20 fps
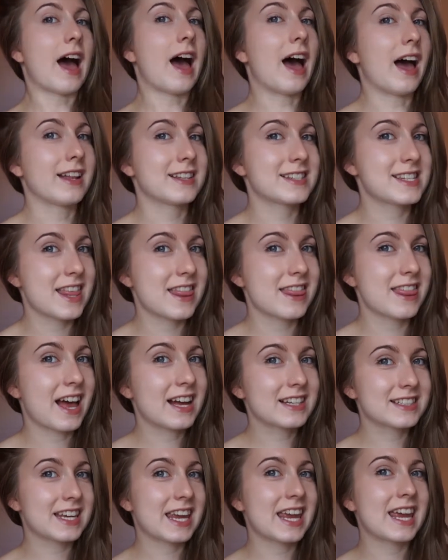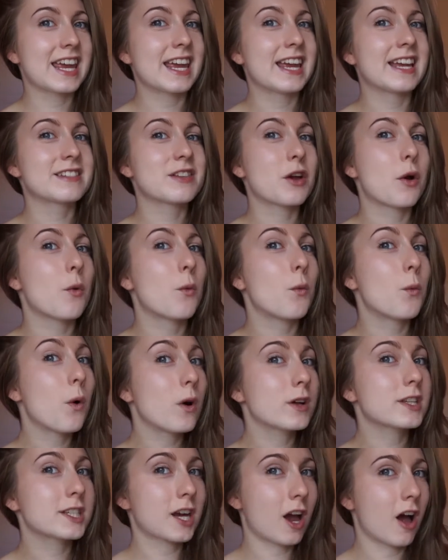and that is what